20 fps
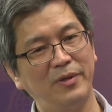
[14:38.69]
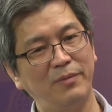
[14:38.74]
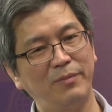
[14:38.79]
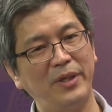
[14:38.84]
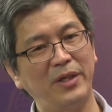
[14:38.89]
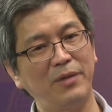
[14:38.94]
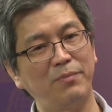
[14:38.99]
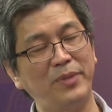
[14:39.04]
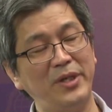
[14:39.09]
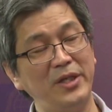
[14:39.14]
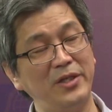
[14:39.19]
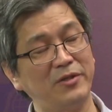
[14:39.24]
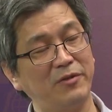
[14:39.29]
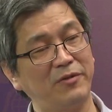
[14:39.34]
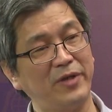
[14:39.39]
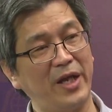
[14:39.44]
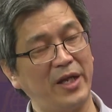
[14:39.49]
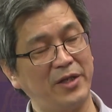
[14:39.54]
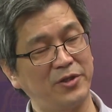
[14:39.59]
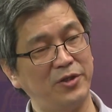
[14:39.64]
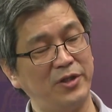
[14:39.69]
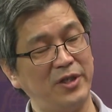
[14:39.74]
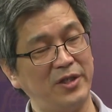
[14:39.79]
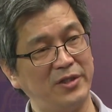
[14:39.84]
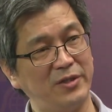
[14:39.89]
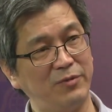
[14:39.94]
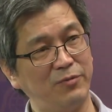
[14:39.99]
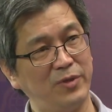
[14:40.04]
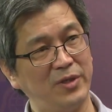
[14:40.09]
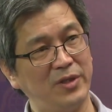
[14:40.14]
bigger piece of the action,
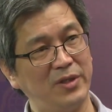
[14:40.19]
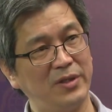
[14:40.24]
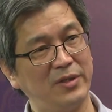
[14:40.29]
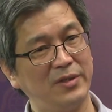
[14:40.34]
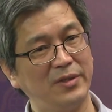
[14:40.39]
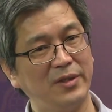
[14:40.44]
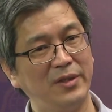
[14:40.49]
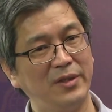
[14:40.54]
as it were,